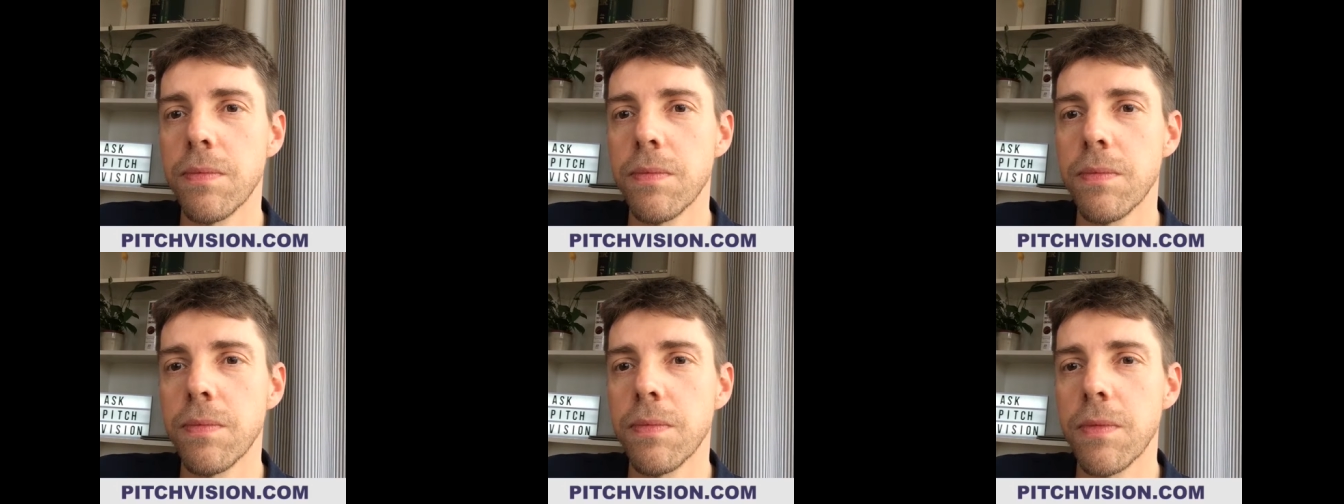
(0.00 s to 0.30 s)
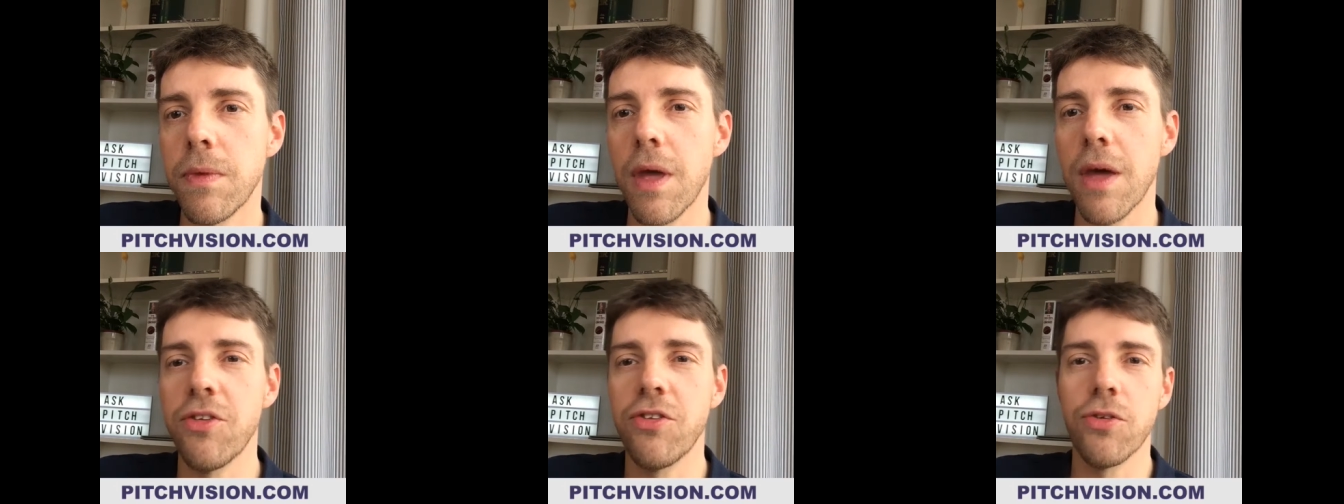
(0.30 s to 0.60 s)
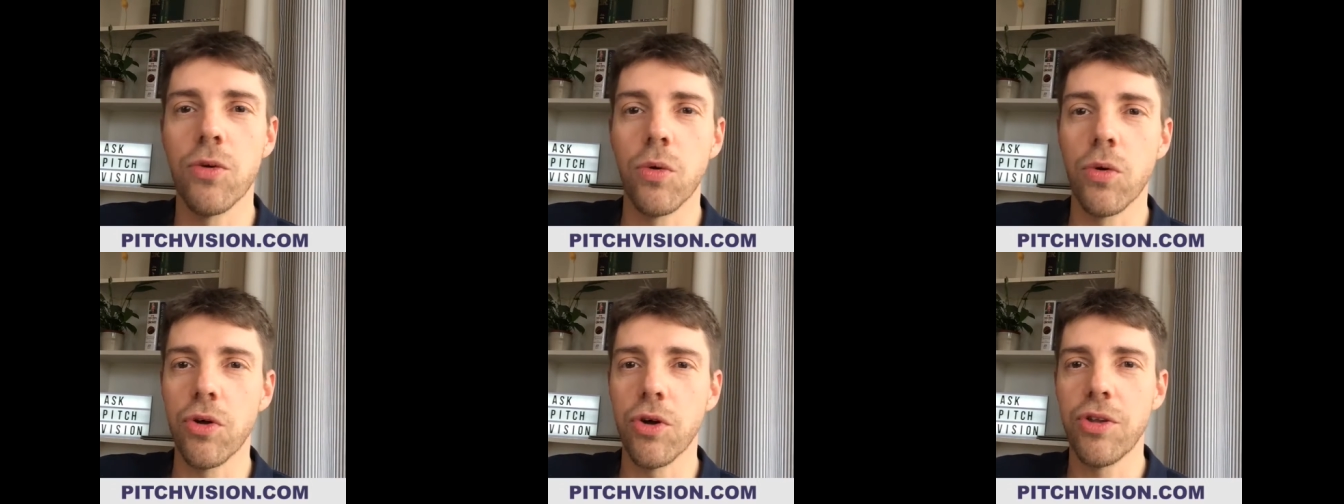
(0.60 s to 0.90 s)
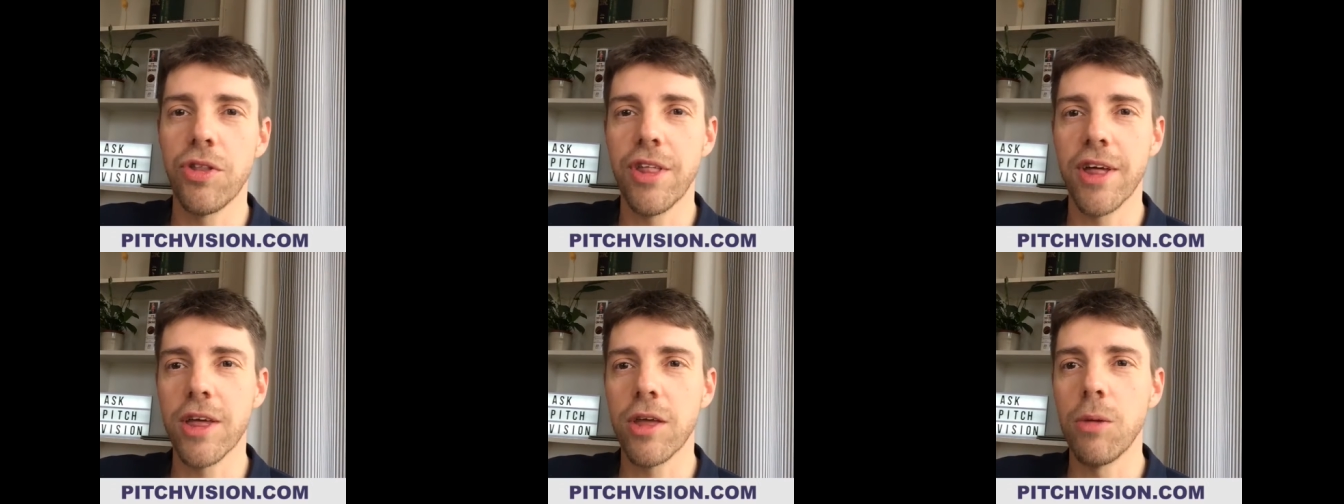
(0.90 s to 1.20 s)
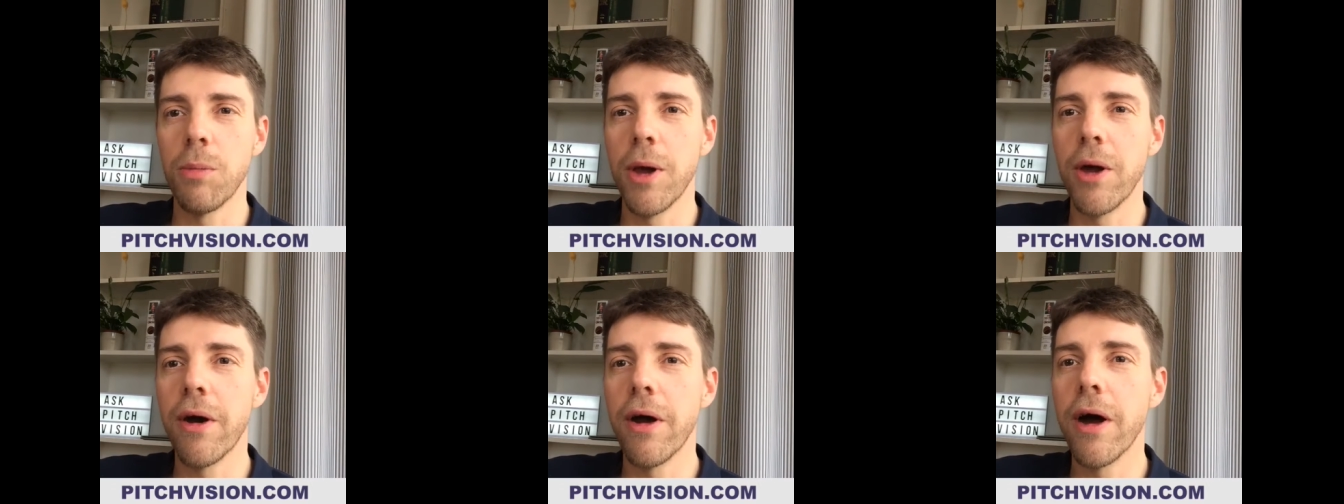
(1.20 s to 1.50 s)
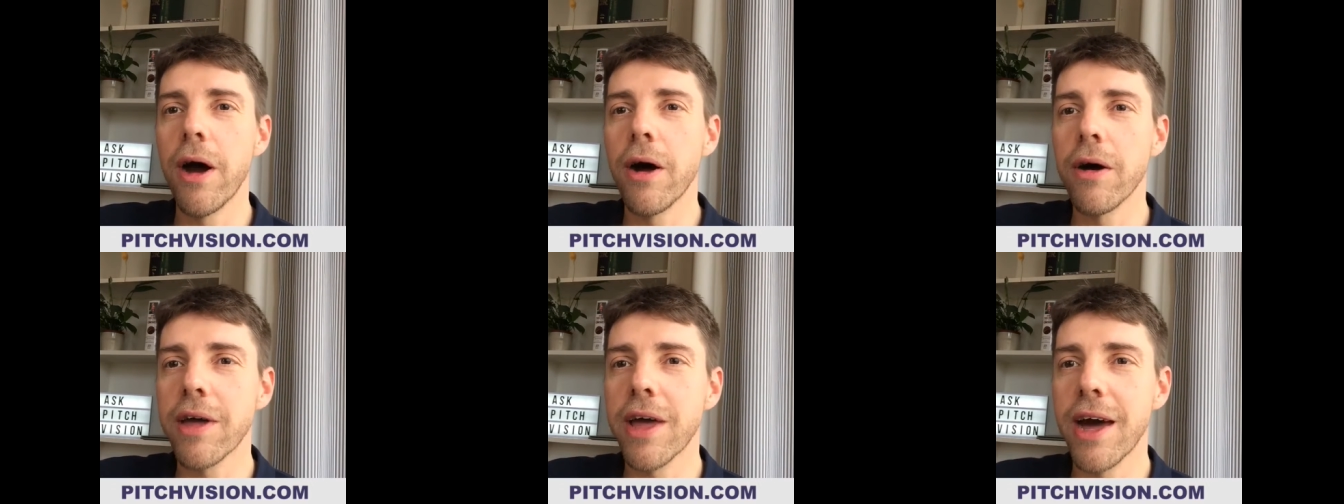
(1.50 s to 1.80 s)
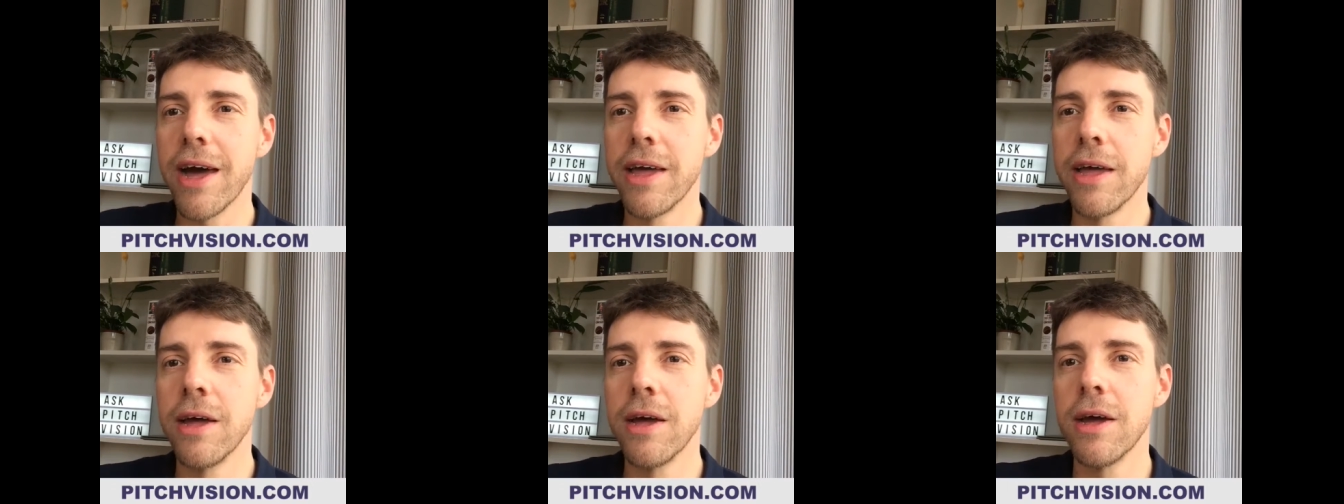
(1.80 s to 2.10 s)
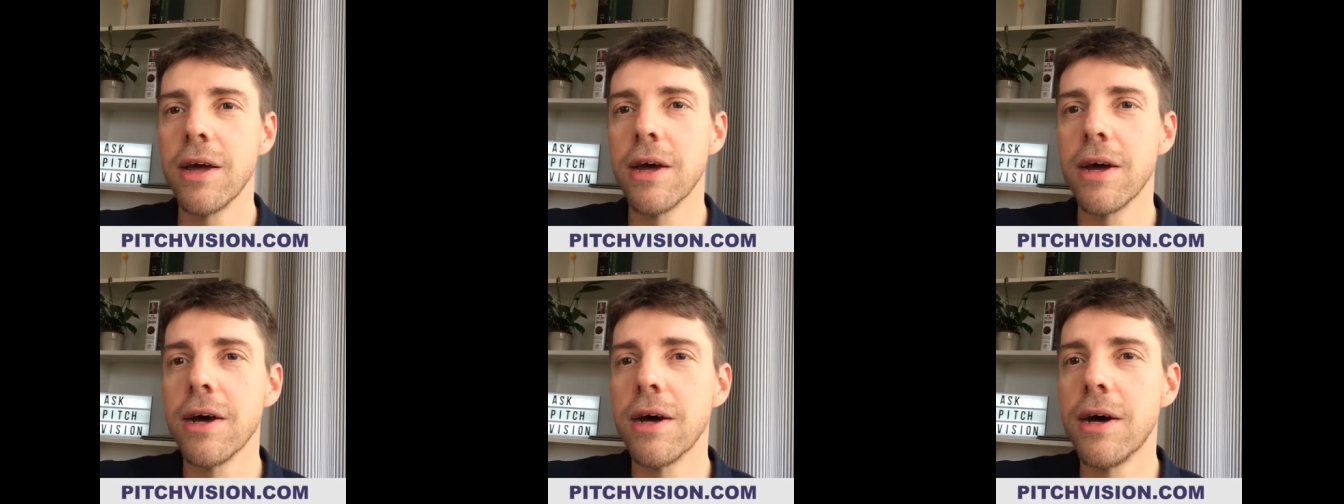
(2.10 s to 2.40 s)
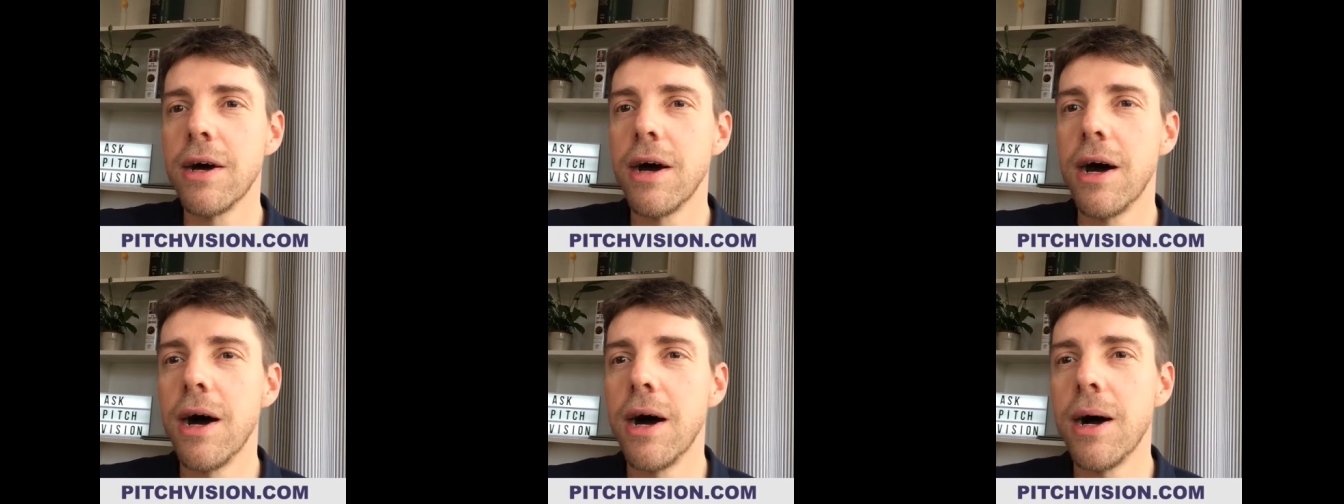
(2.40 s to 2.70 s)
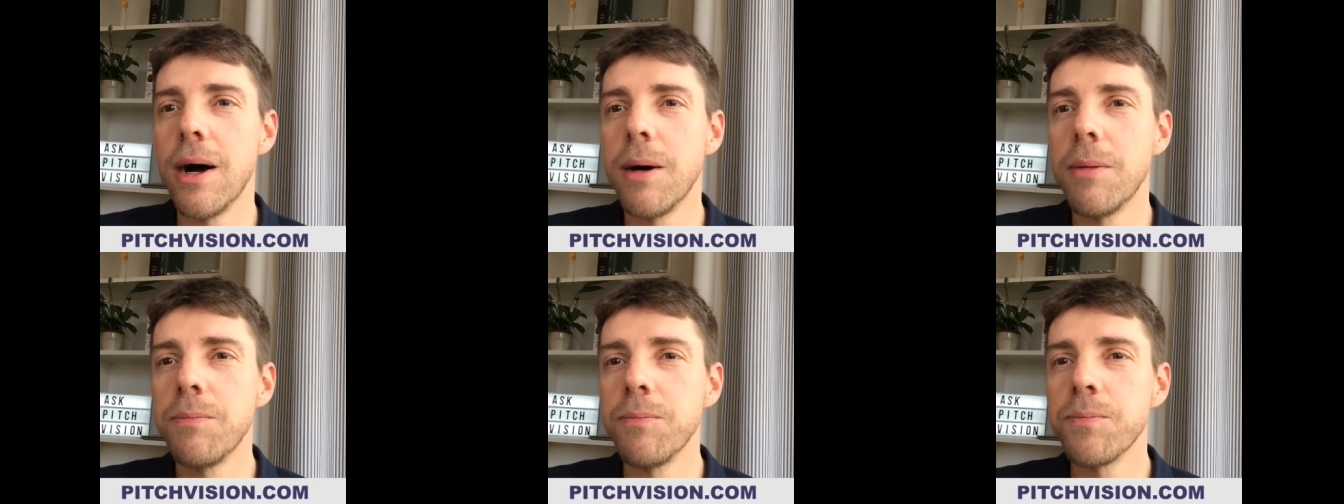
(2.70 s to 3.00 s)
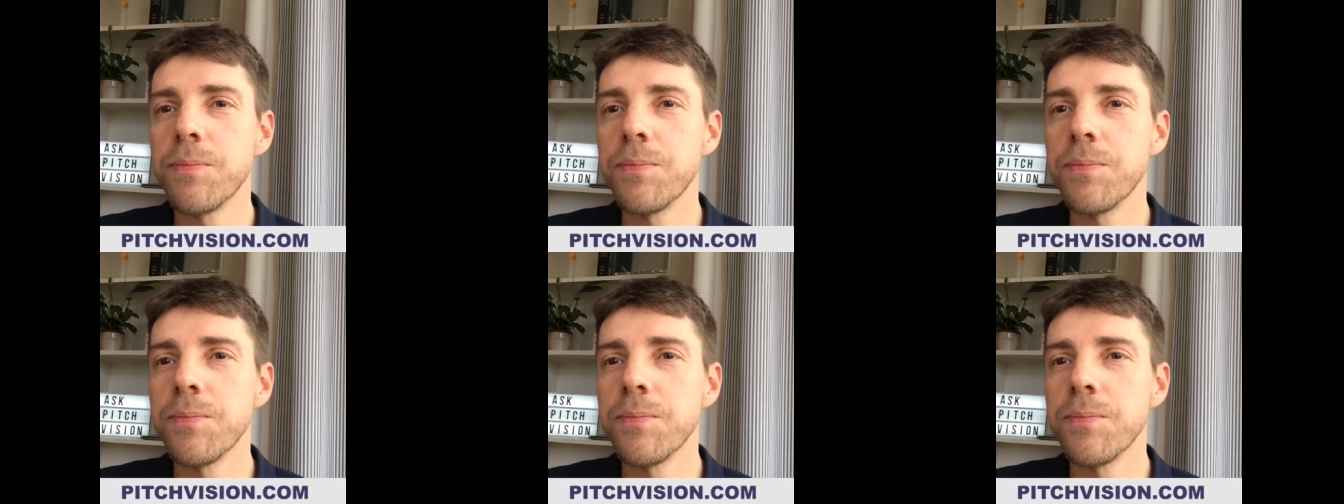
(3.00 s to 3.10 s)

Yes, all good. Thank you, Mira. Okay. Brilliant.